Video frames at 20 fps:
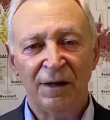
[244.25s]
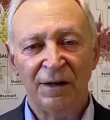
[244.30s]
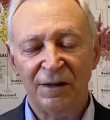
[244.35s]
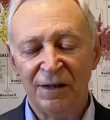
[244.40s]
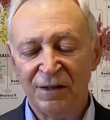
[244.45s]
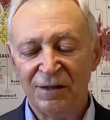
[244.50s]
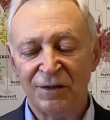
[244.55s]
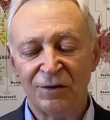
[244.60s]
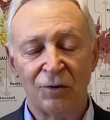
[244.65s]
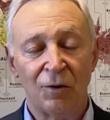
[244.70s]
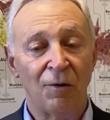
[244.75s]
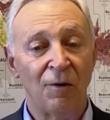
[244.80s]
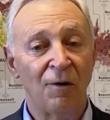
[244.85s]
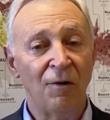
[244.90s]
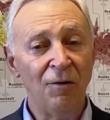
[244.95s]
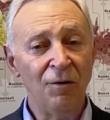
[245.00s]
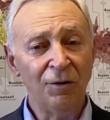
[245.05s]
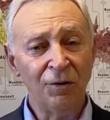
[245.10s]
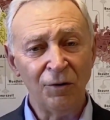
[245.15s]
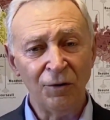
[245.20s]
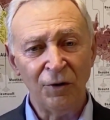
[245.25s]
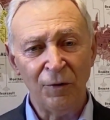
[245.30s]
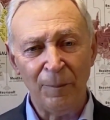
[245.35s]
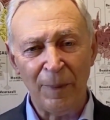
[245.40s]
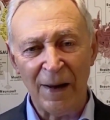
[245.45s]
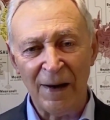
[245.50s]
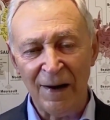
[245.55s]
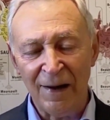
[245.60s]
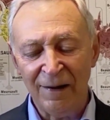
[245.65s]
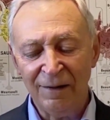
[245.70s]
It is so long on the
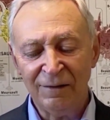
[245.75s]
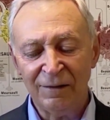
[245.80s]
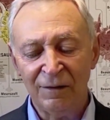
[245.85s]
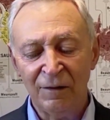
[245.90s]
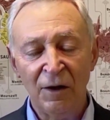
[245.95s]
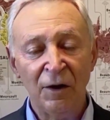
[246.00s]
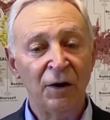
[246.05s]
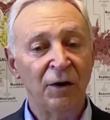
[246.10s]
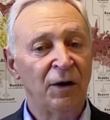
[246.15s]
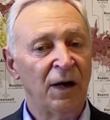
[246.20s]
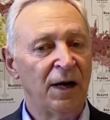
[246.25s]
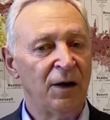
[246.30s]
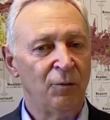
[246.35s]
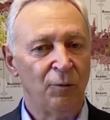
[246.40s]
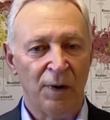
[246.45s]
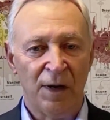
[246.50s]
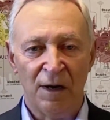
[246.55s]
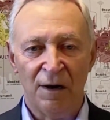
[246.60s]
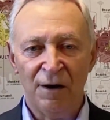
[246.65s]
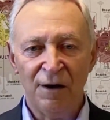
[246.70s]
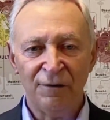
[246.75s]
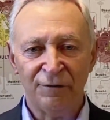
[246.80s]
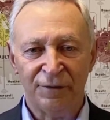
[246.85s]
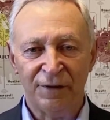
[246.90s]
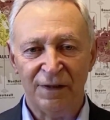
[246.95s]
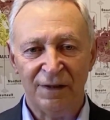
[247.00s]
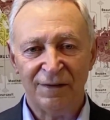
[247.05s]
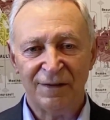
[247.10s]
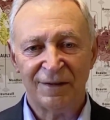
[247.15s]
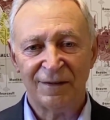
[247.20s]
palate, and we
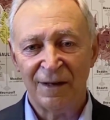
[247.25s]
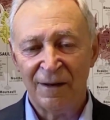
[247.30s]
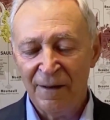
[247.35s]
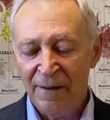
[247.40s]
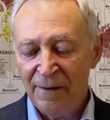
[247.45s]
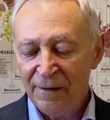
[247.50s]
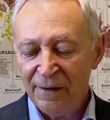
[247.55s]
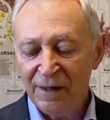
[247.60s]
love this.